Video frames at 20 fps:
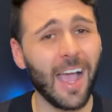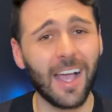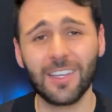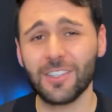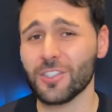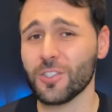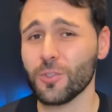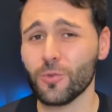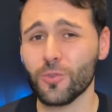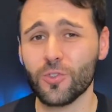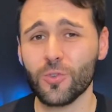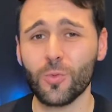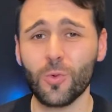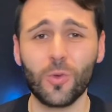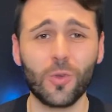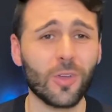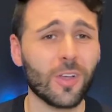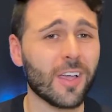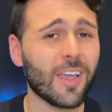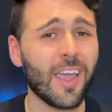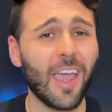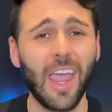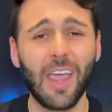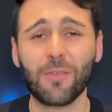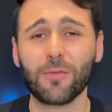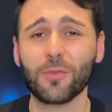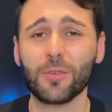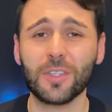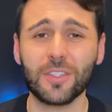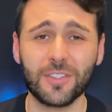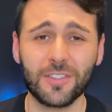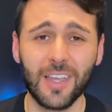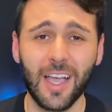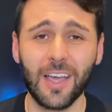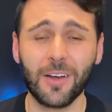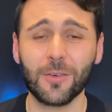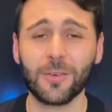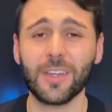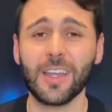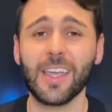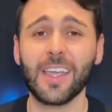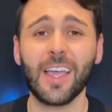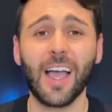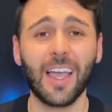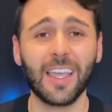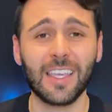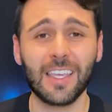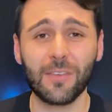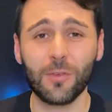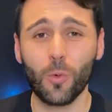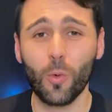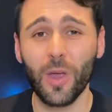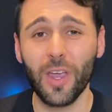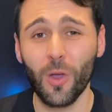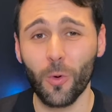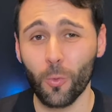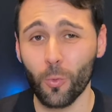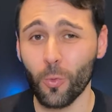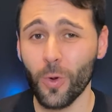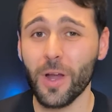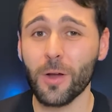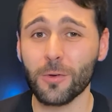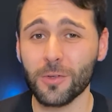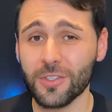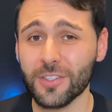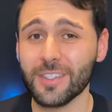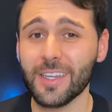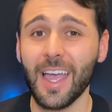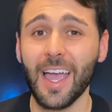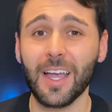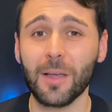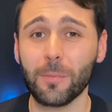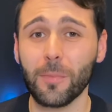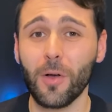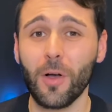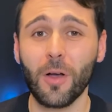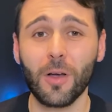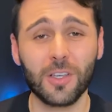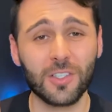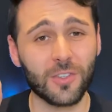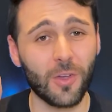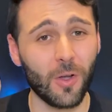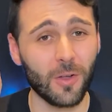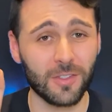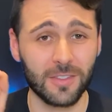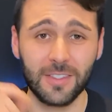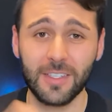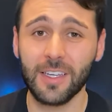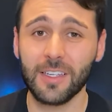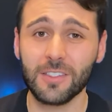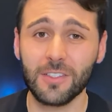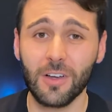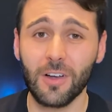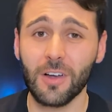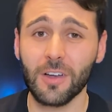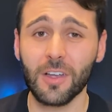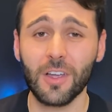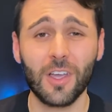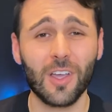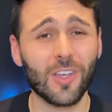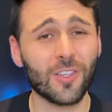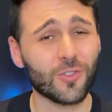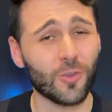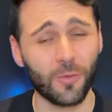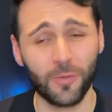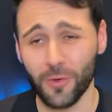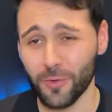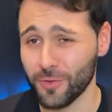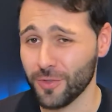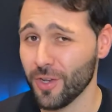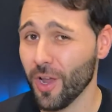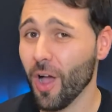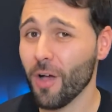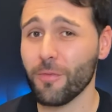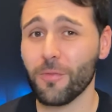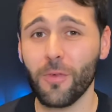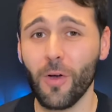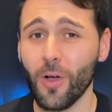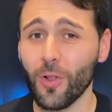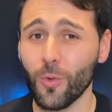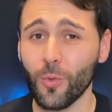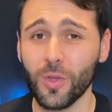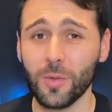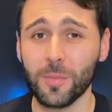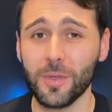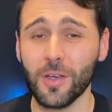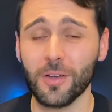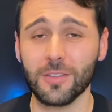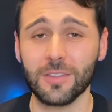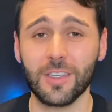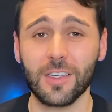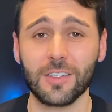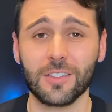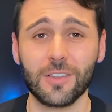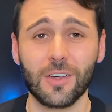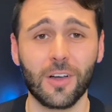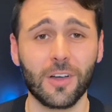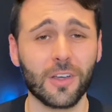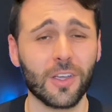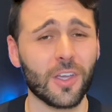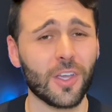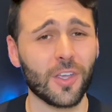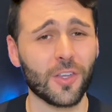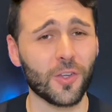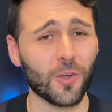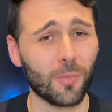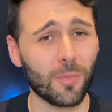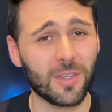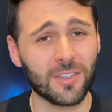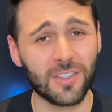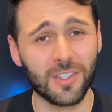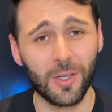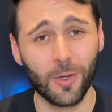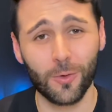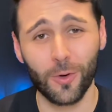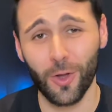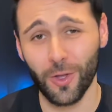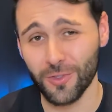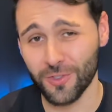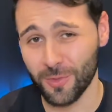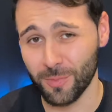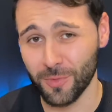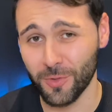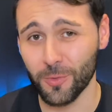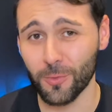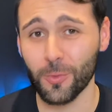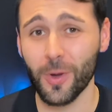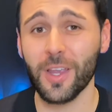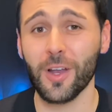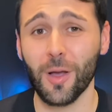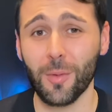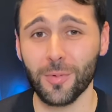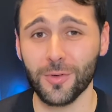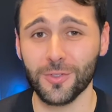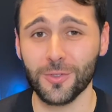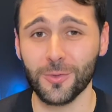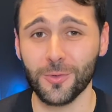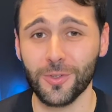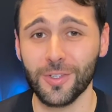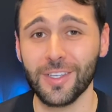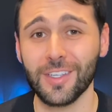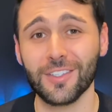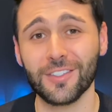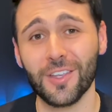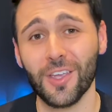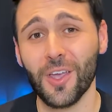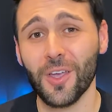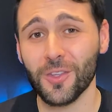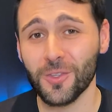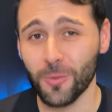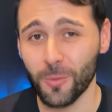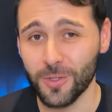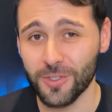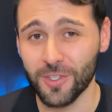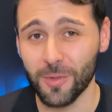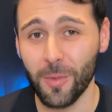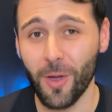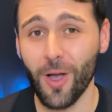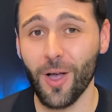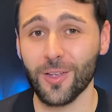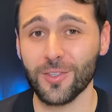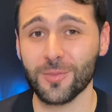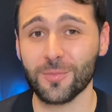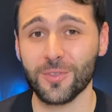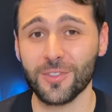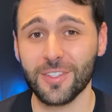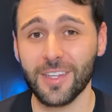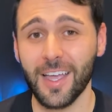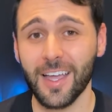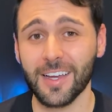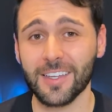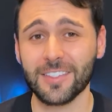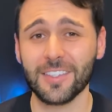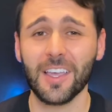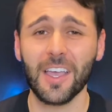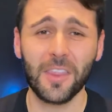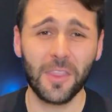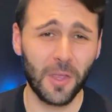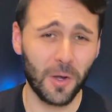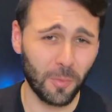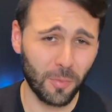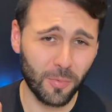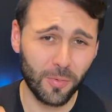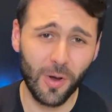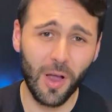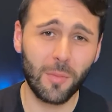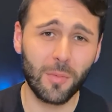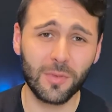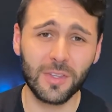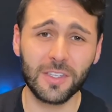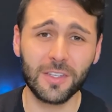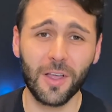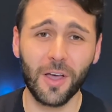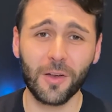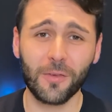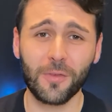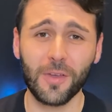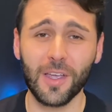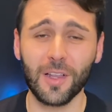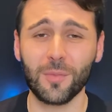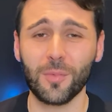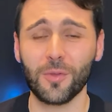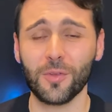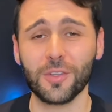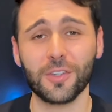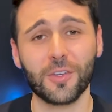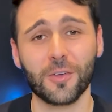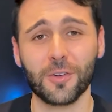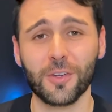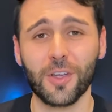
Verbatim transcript: As usual, every Saturday I give away a rare snack box on TikTok, so if you're not following me on TikTok, you're missing out on some great opportunities to win some awesome snacks that are probably not available in your